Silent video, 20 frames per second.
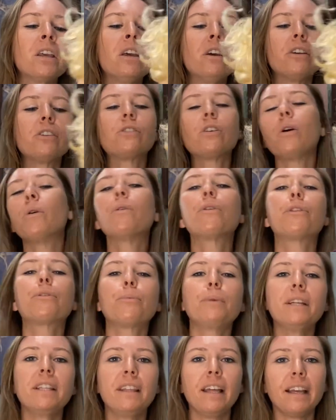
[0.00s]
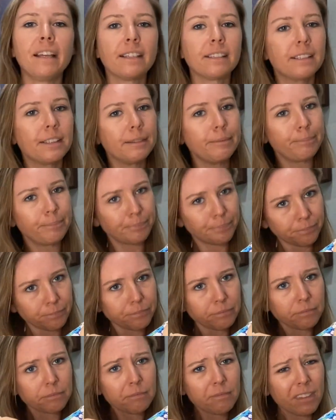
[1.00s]
So 3 things.
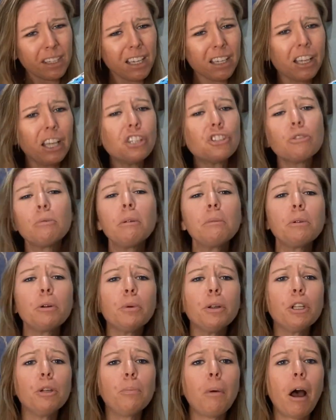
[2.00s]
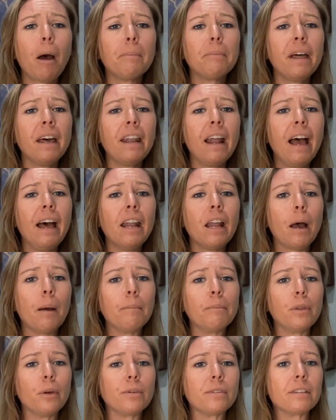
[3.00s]
Because remember, when you pop that head
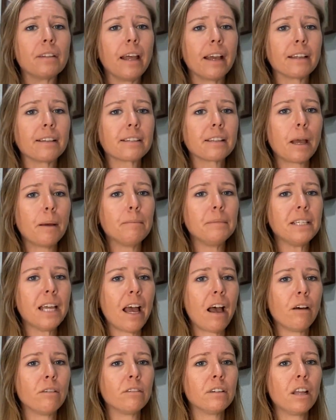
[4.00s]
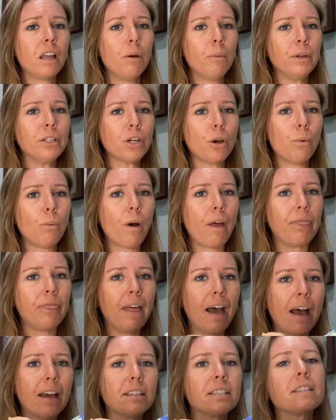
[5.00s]
up, those legs come down, and we don't want
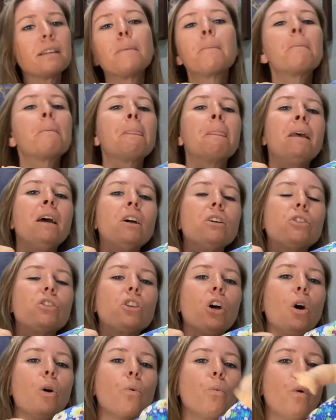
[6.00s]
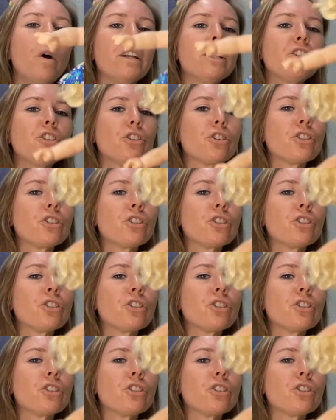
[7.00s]
that. So once your